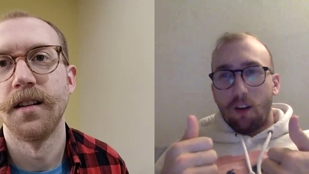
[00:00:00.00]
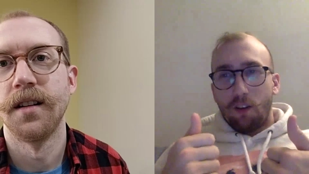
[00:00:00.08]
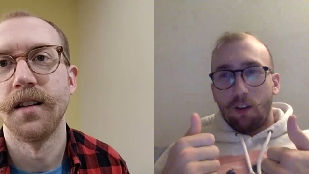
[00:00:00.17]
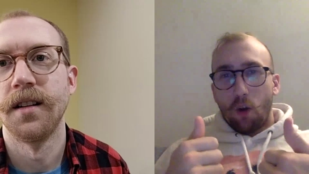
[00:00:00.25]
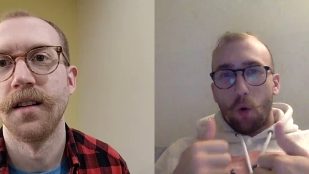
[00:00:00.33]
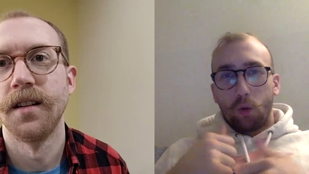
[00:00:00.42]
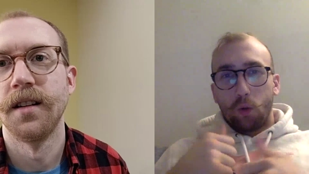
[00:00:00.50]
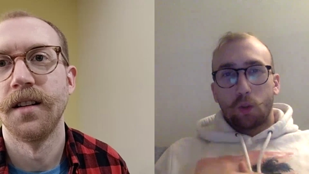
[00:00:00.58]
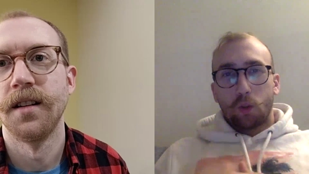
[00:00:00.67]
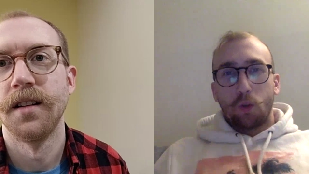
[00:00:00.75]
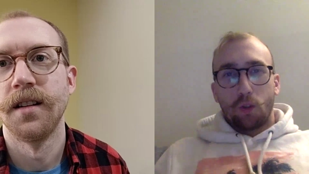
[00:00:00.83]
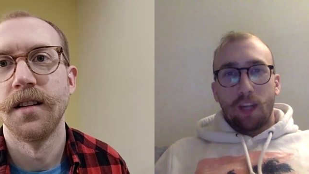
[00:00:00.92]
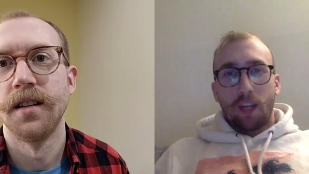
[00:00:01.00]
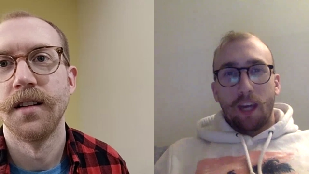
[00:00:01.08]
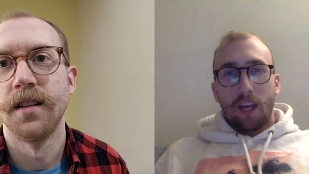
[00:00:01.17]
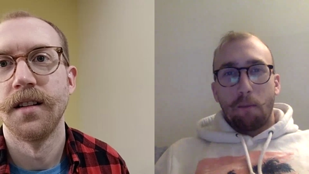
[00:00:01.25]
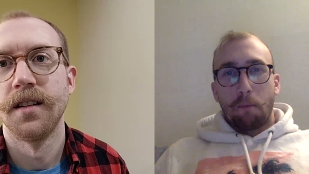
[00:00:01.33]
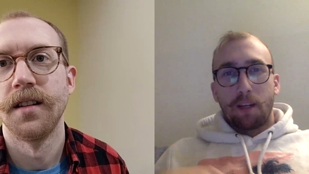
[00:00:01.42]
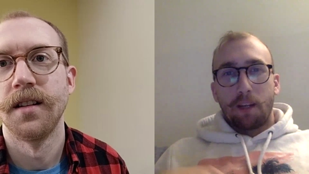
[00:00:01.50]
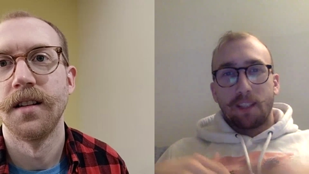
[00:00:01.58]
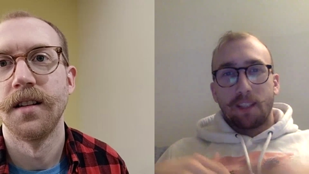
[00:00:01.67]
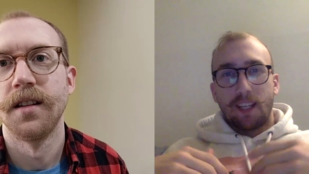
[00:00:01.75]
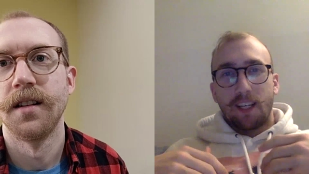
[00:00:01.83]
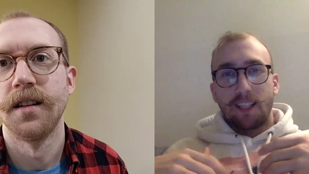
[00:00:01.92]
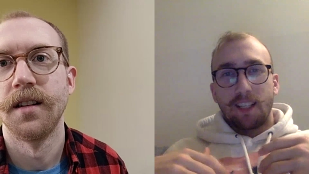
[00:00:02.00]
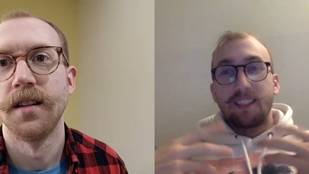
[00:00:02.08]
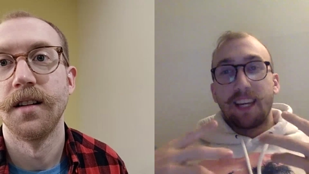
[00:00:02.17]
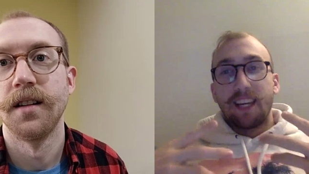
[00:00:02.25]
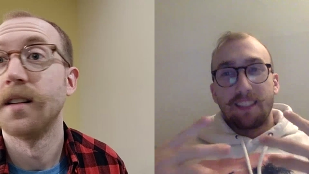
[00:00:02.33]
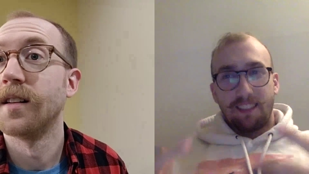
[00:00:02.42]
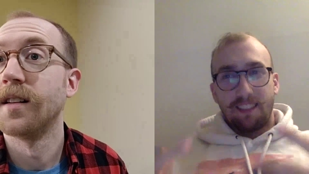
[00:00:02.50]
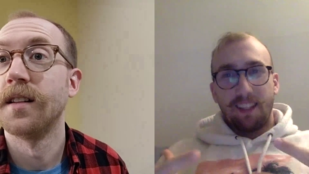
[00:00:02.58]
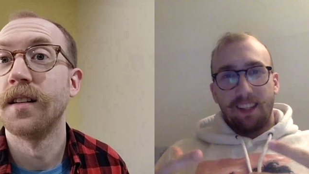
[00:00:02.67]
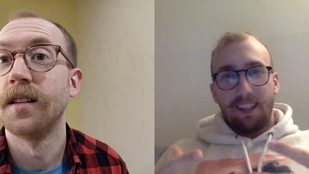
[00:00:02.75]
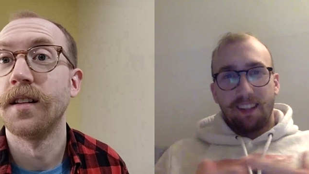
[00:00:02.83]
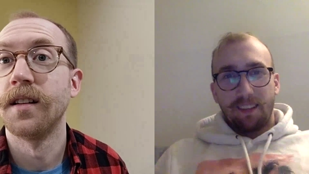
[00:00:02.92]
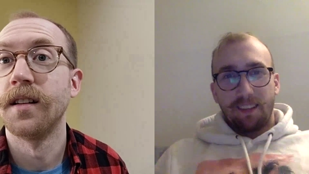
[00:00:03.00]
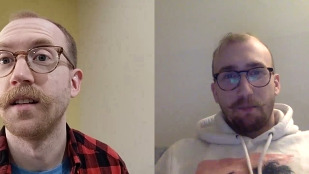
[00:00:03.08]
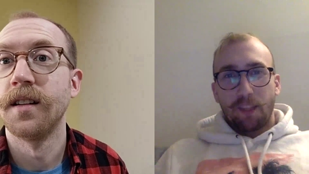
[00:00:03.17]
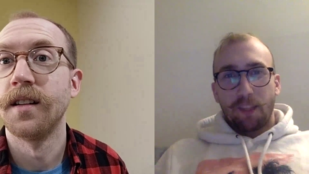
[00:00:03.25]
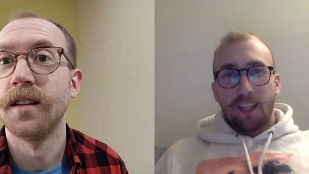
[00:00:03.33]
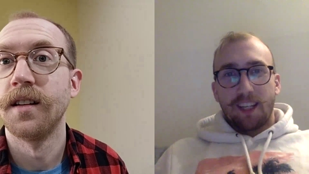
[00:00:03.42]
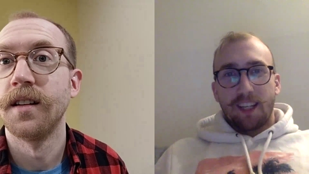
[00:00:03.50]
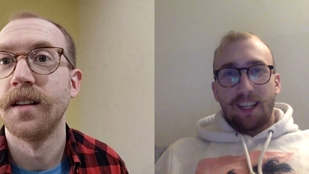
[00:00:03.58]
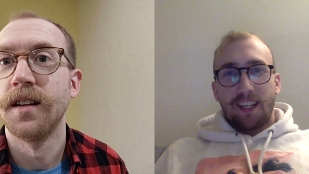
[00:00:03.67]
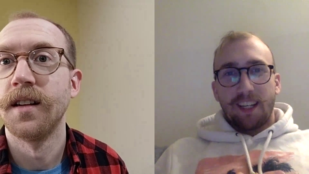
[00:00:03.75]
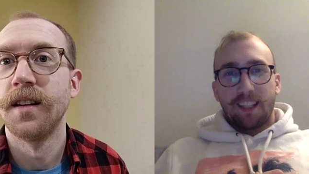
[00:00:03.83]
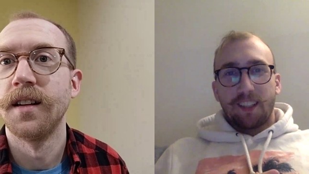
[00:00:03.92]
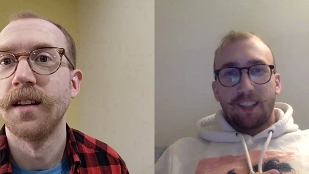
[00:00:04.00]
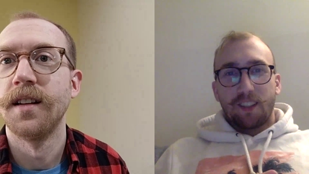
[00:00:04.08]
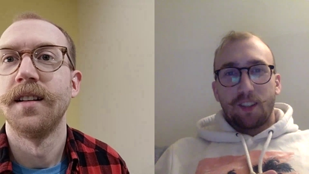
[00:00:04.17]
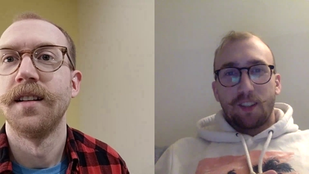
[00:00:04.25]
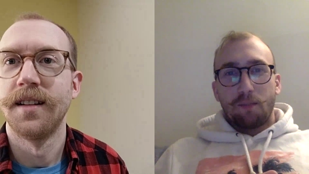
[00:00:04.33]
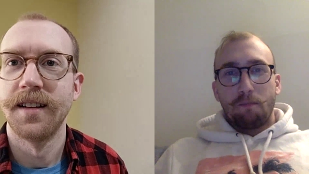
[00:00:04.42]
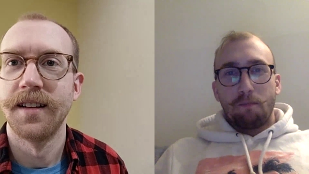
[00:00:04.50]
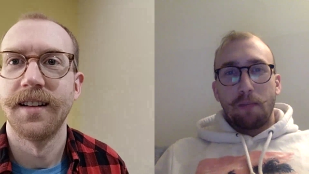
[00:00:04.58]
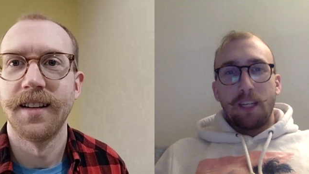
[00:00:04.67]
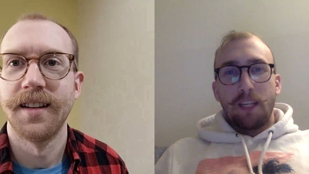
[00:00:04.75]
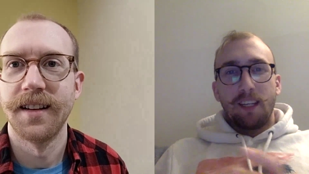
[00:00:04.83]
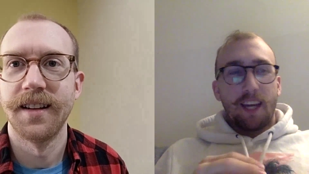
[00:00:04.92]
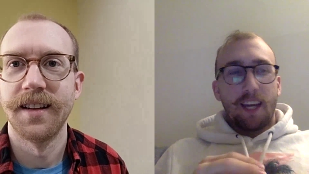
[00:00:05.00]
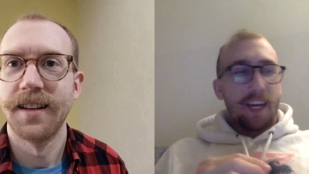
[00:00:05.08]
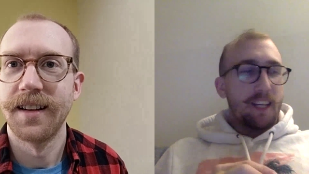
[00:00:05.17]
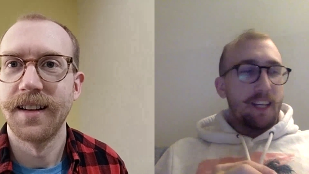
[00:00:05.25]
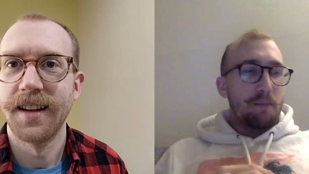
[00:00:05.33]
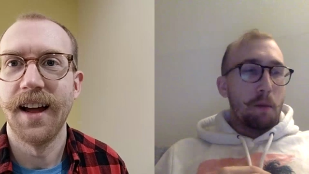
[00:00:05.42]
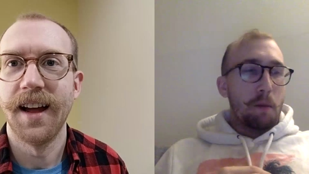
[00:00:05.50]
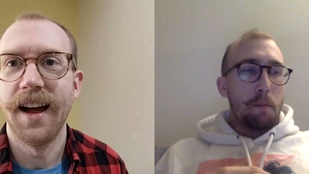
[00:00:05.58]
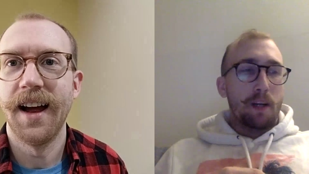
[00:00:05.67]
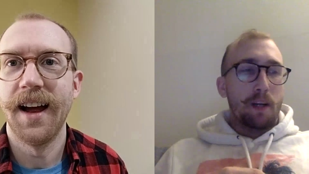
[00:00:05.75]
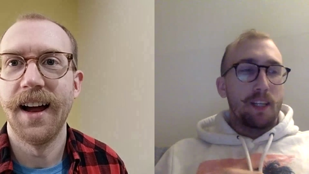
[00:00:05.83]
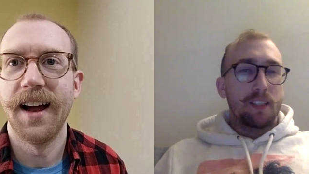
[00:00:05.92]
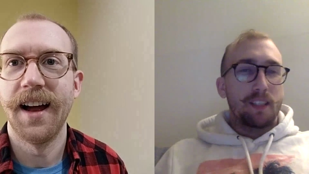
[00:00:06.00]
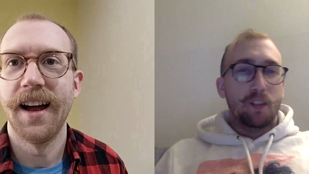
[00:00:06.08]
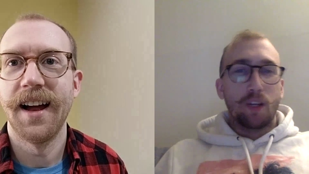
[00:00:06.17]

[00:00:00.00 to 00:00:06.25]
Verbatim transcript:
Speaker 1: of an old school game, but uh, DayZ, uh, me and my buddies